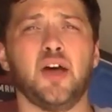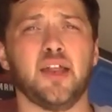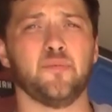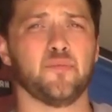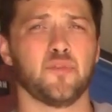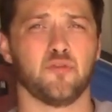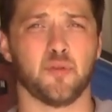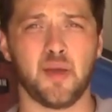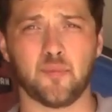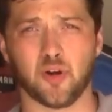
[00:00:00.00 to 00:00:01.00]
But
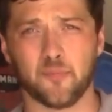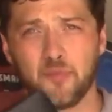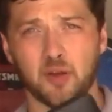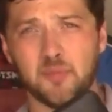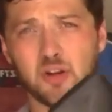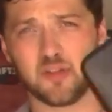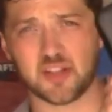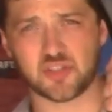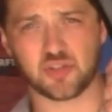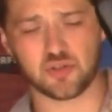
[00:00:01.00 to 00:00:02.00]
remember, a
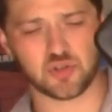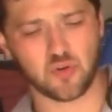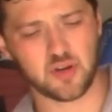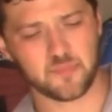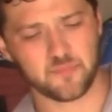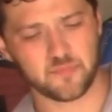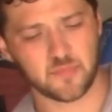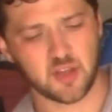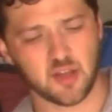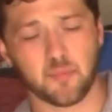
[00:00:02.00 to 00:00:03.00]
mirror that's too short
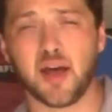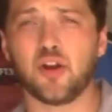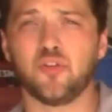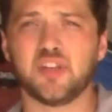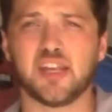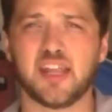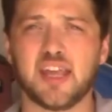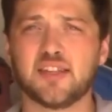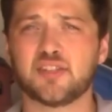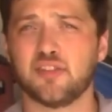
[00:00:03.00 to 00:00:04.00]
might only
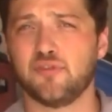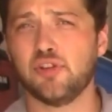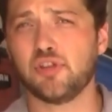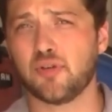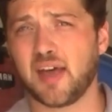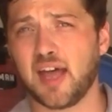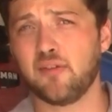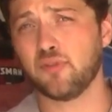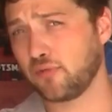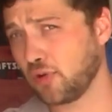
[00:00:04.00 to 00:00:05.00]
enhance the view you
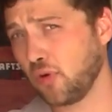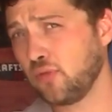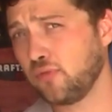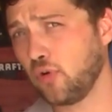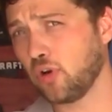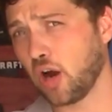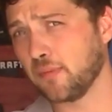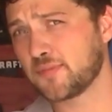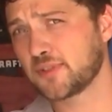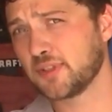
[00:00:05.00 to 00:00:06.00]
have of your own
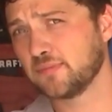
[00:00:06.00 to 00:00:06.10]
forearms.